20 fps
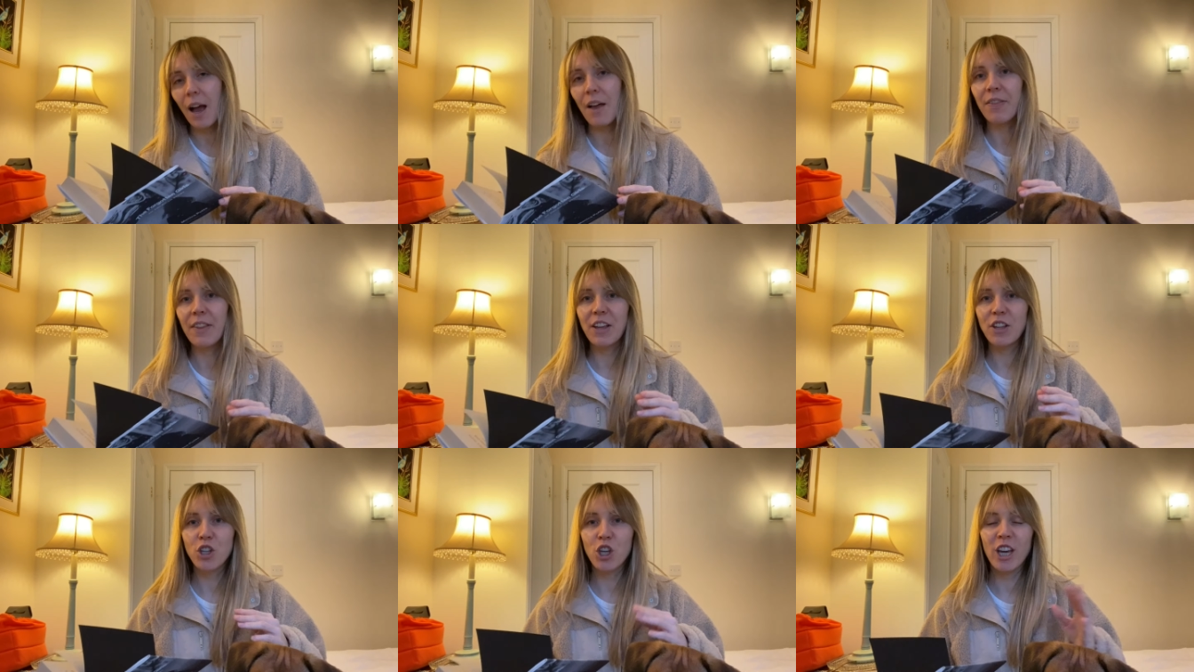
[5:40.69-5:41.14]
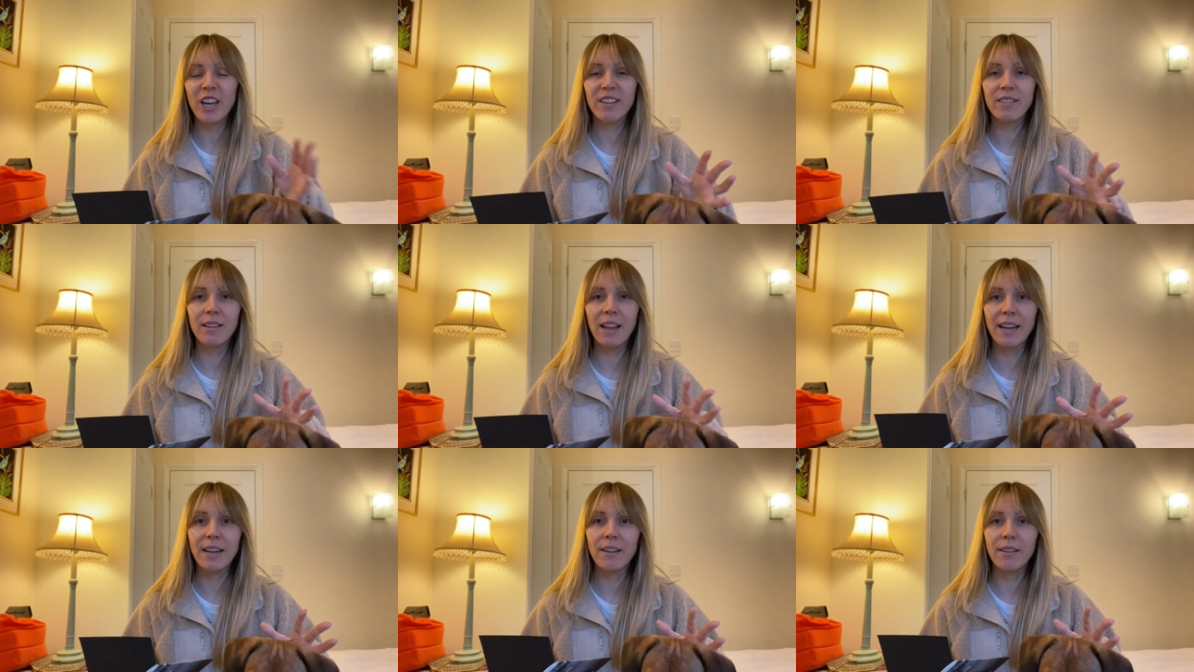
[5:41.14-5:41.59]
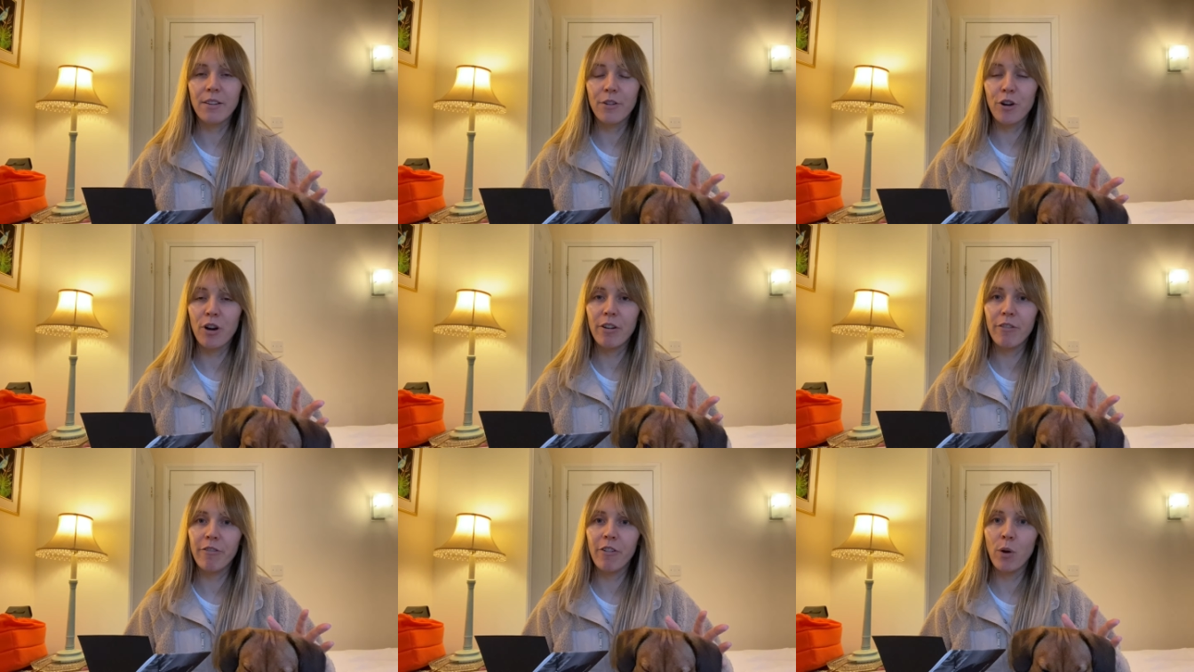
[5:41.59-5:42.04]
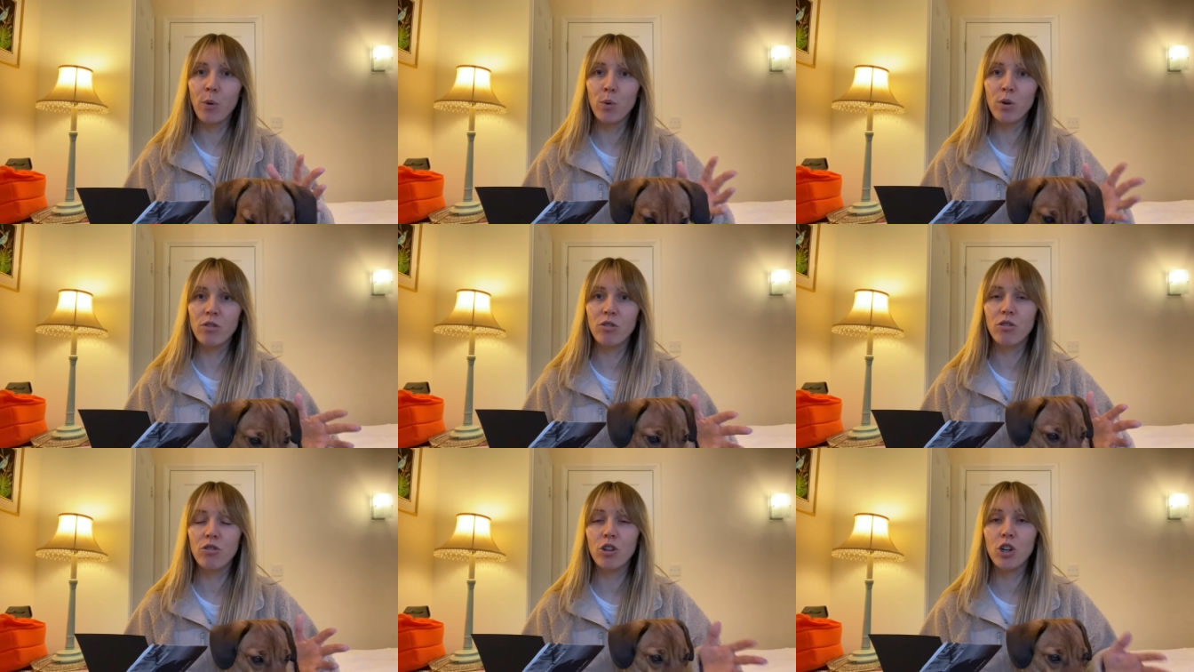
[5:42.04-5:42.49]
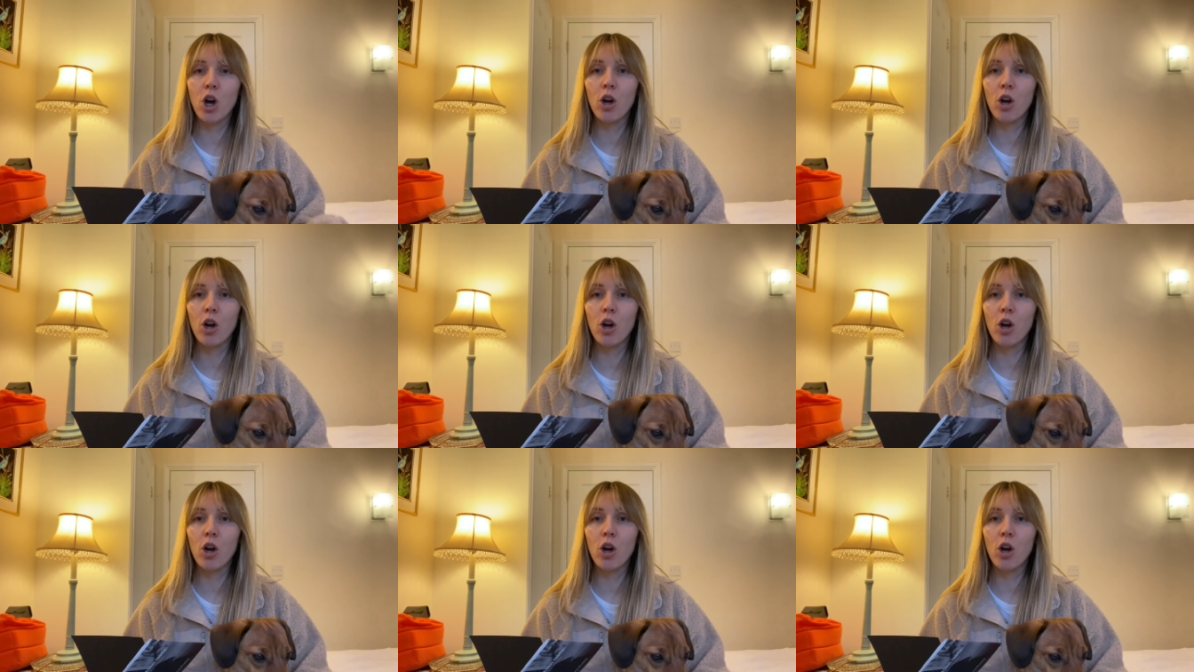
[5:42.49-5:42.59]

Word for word: and then years later it focuses on,